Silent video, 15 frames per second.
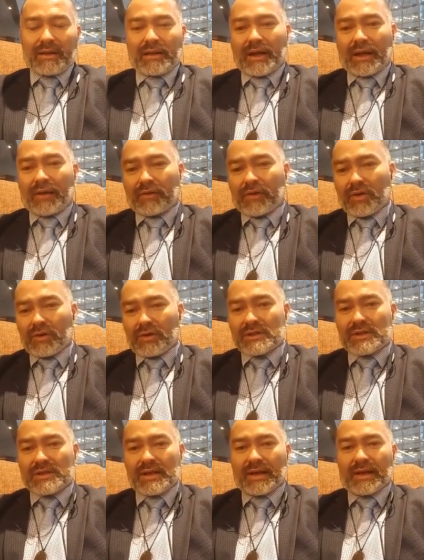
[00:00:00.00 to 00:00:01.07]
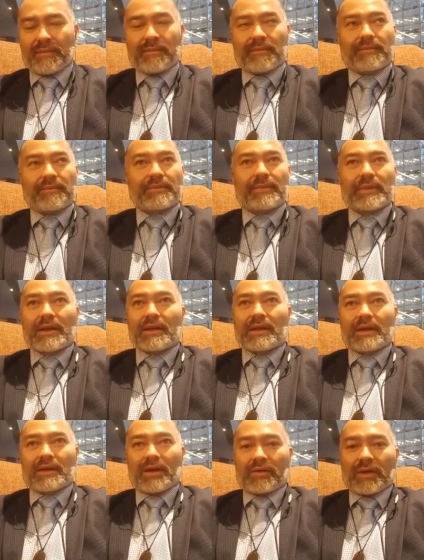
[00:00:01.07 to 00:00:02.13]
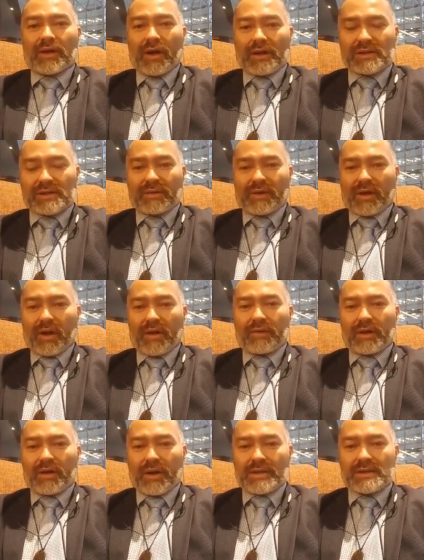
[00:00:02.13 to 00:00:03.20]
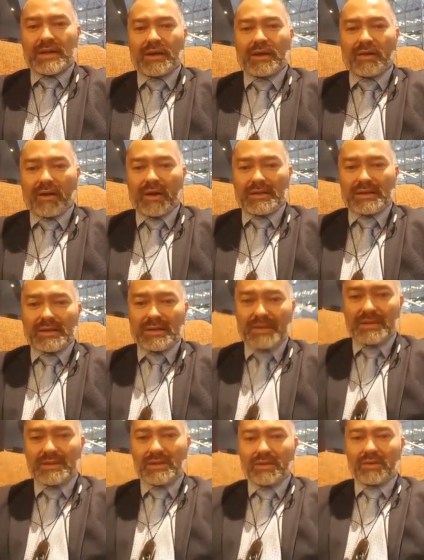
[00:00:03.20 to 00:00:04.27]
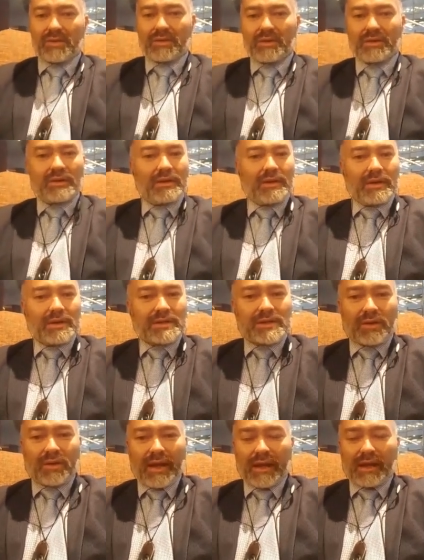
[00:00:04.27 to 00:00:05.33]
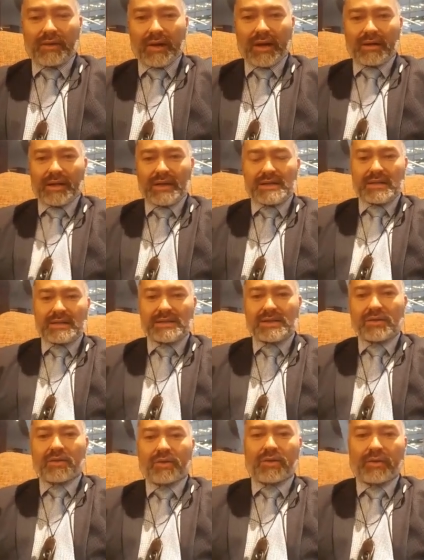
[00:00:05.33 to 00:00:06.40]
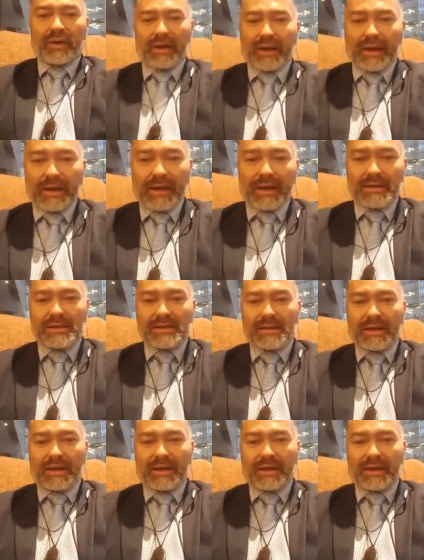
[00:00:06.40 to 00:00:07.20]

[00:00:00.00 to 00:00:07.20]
And of course, you know, the ghost of the COVID-19 crisis is still hanging around us and still threatening us.